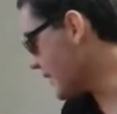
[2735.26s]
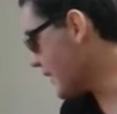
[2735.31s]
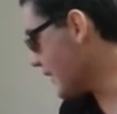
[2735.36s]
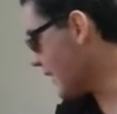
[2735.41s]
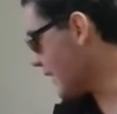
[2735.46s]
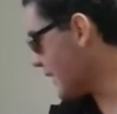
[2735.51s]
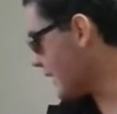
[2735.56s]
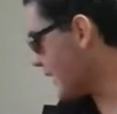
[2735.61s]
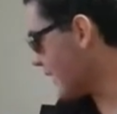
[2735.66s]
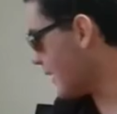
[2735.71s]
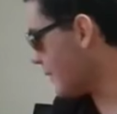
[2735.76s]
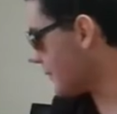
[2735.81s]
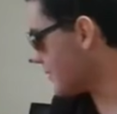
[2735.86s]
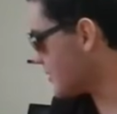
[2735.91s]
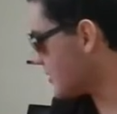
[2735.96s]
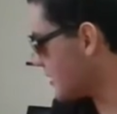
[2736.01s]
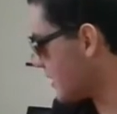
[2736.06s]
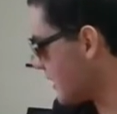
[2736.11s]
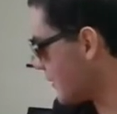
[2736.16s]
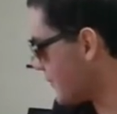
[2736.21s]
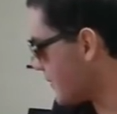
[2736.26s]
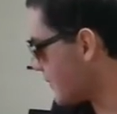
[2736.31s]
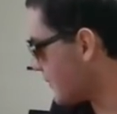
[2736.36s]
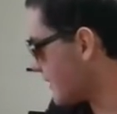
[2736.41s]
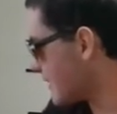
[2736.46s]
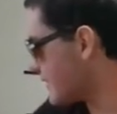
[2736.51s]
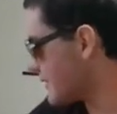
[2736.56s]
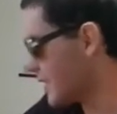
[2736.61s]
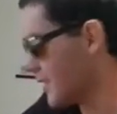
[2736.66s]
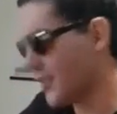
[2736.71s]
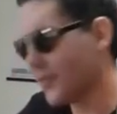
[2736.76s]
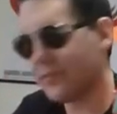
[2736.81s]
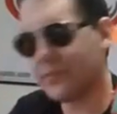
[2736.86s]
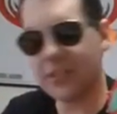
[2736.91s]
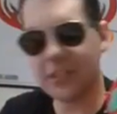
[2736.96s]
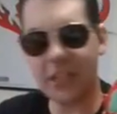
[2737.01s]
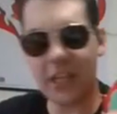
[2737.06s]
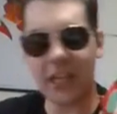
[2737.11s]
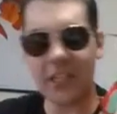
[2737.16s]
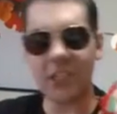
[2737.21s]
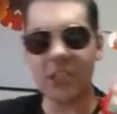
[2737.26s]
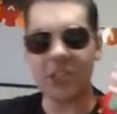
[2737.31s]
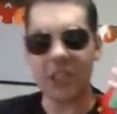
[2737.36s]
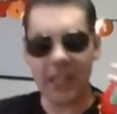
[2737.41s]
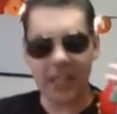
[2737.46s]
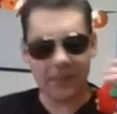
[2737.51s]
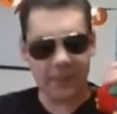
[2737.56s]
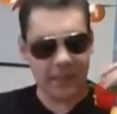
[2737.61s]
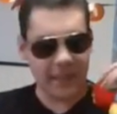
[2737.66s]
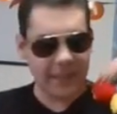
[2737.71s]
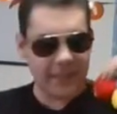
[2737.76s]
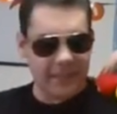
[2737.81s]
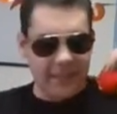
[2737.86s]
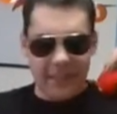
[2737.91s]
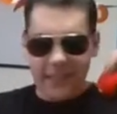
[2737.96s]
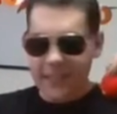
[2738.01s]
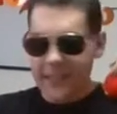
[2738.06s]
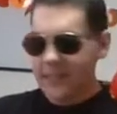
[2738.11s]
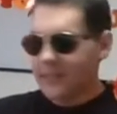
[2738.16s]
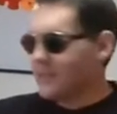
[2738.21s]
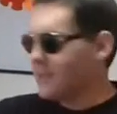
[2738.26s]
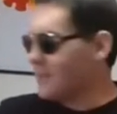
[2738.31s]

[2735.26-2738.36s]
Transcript: I, I'm ashamed of myself. Ashamed, I say.